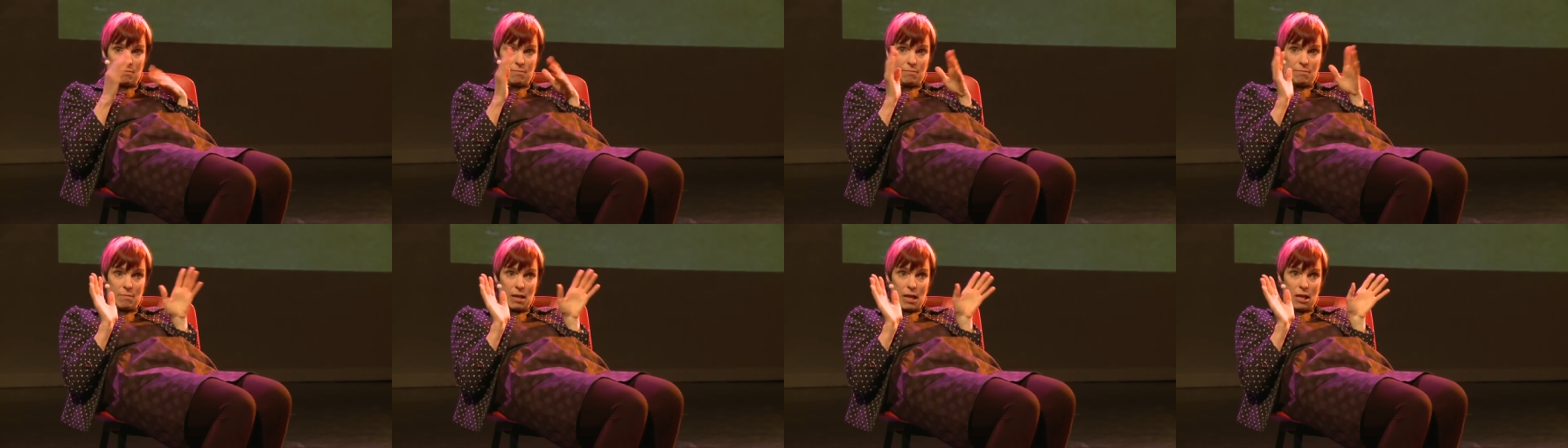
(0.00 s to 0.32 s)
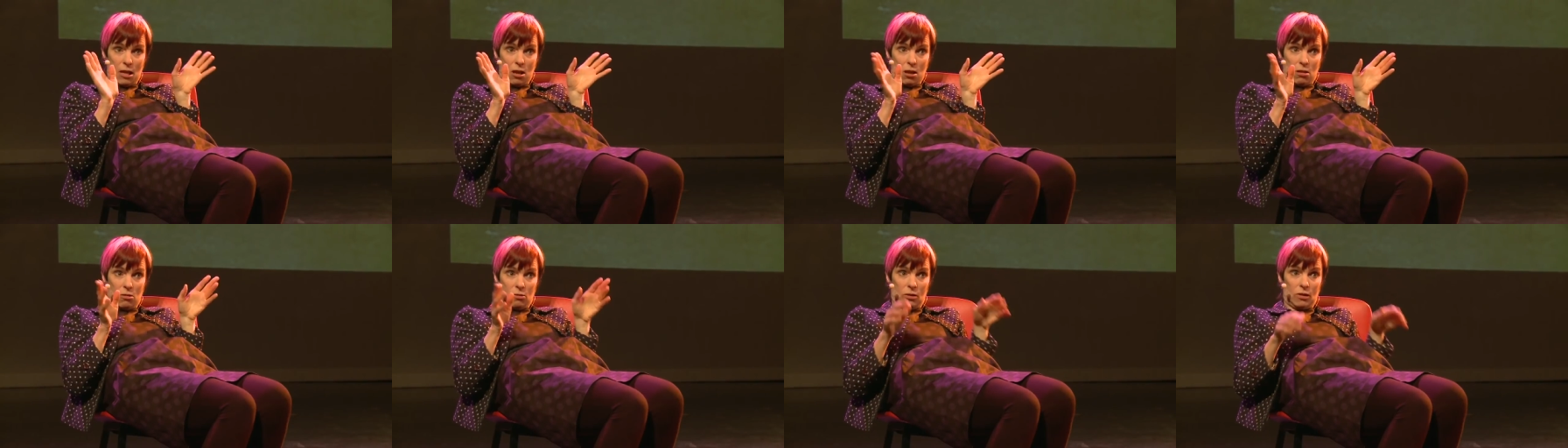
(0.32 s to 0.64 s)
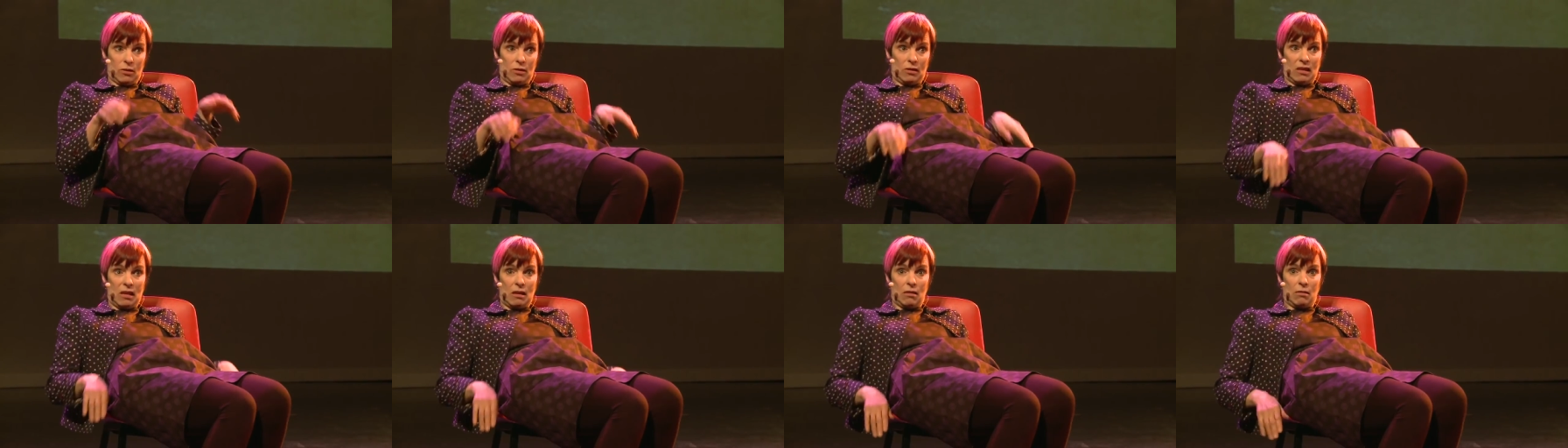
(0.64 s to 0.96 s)
My nose
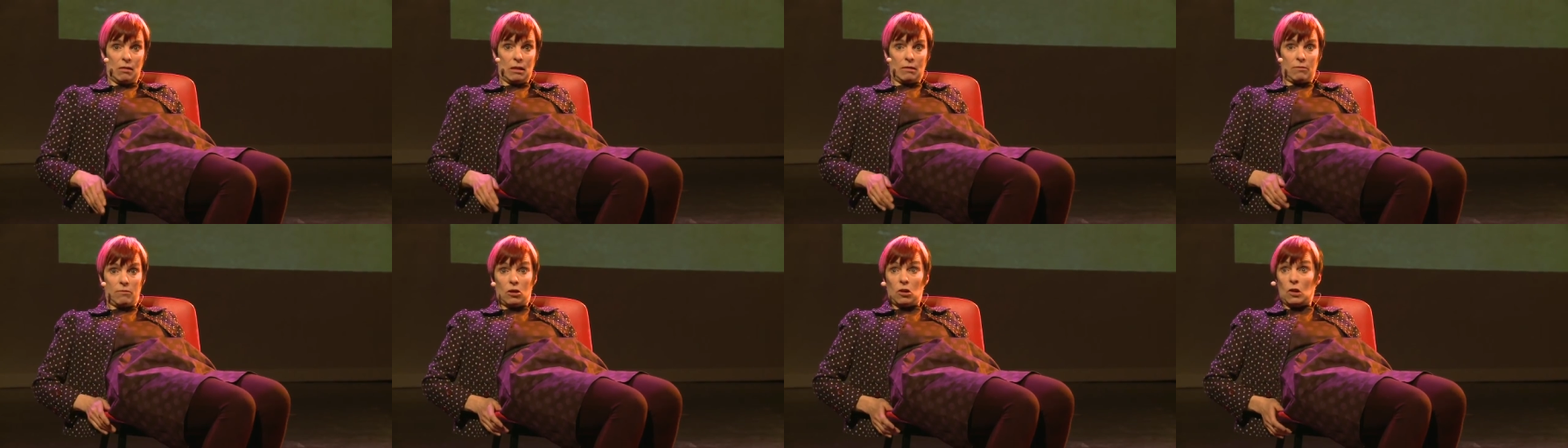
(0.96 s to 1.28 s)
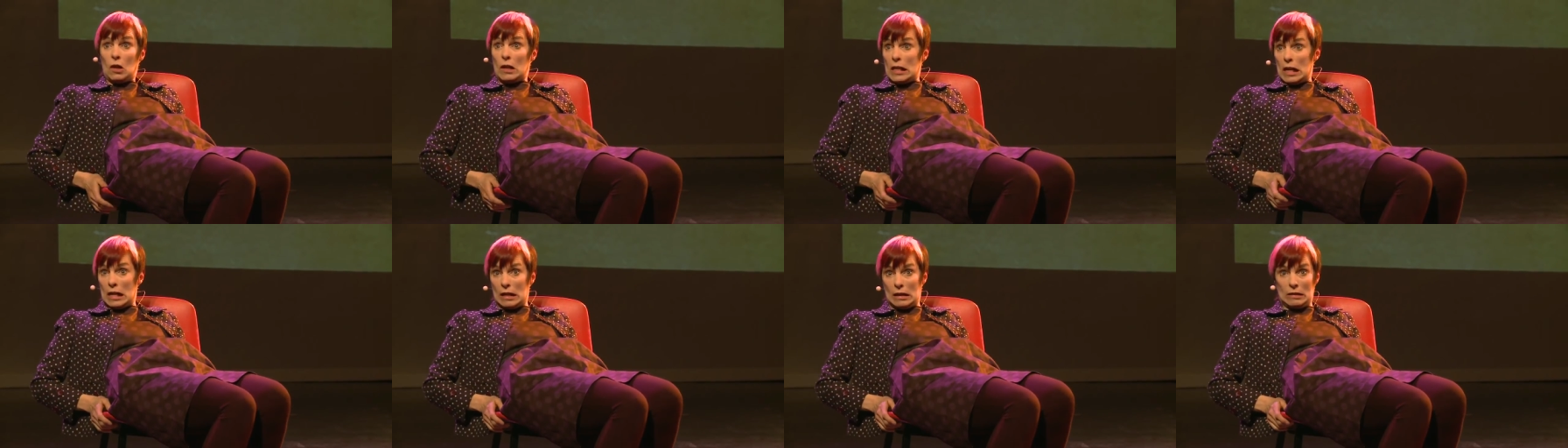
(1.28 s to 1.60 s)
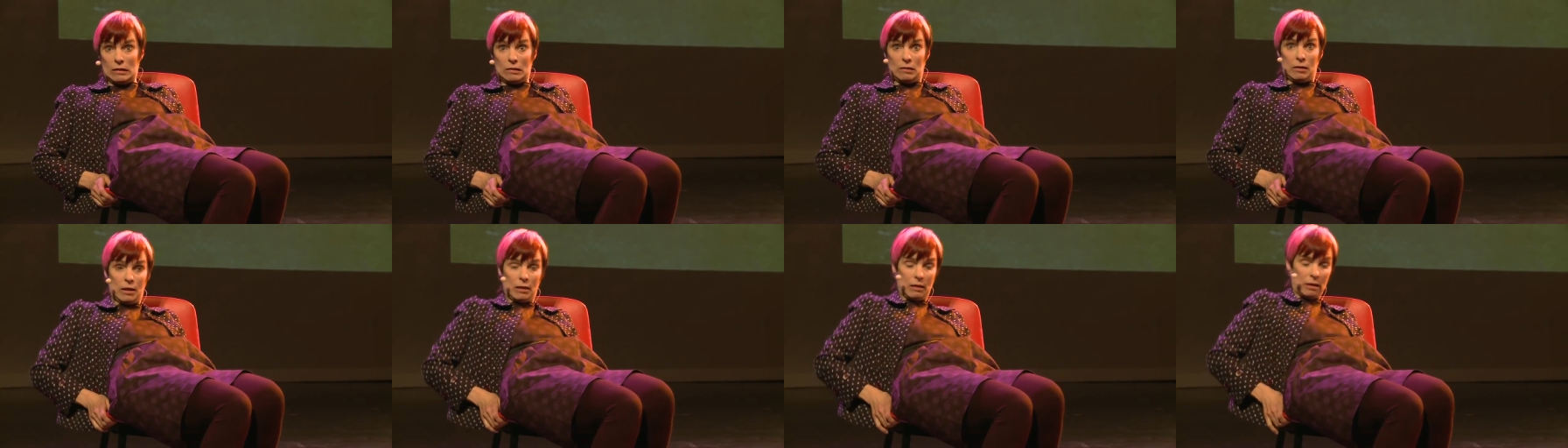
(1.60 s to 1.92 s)
is healing very
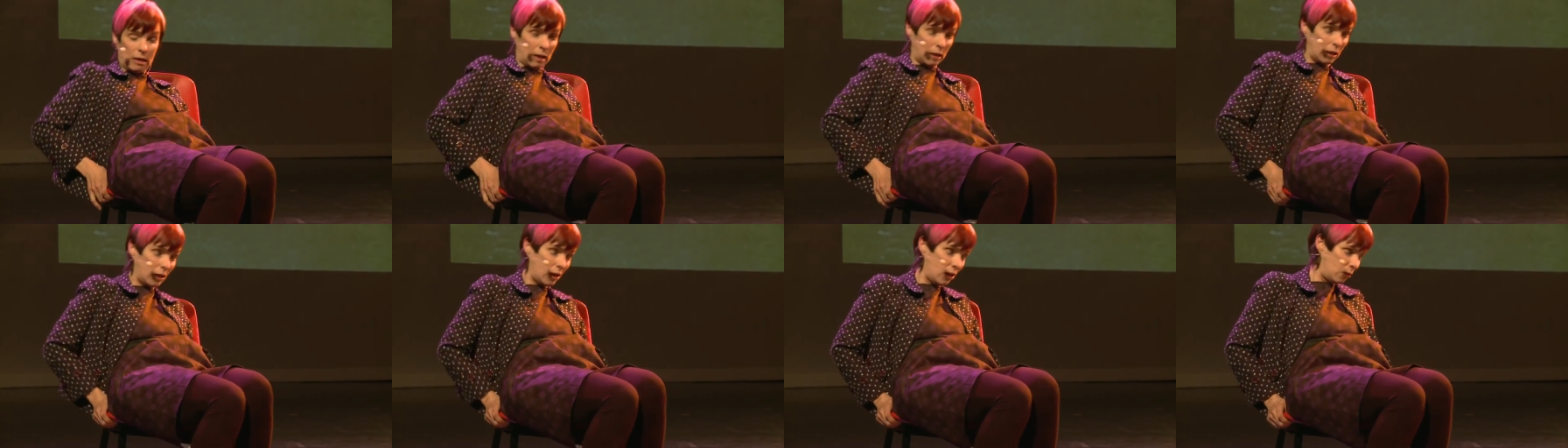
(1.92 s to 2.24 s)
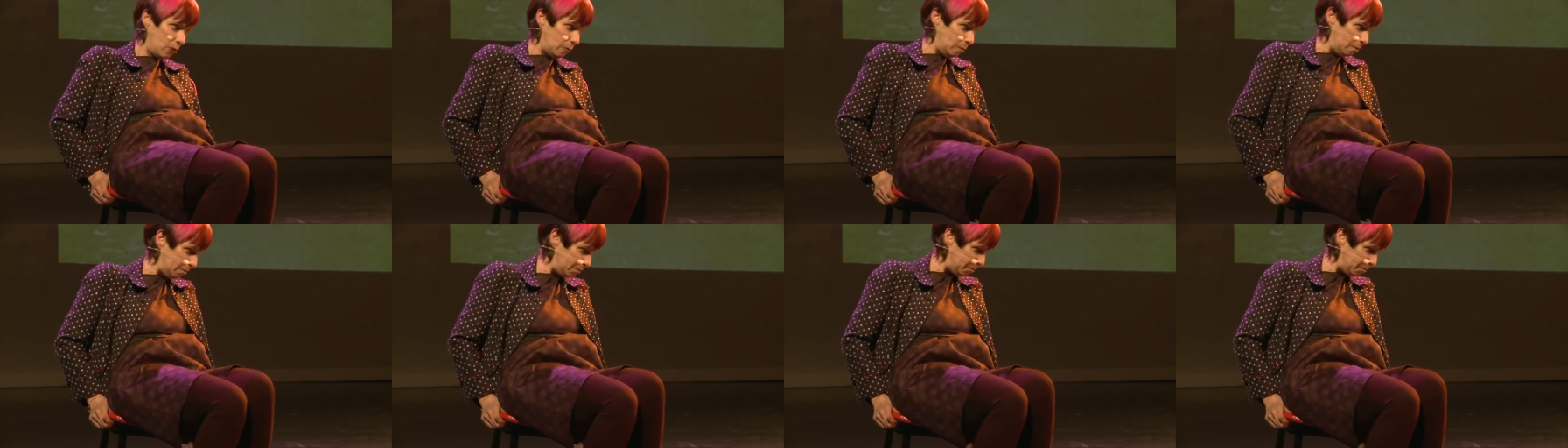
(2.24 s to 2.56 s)
nicely, thank you.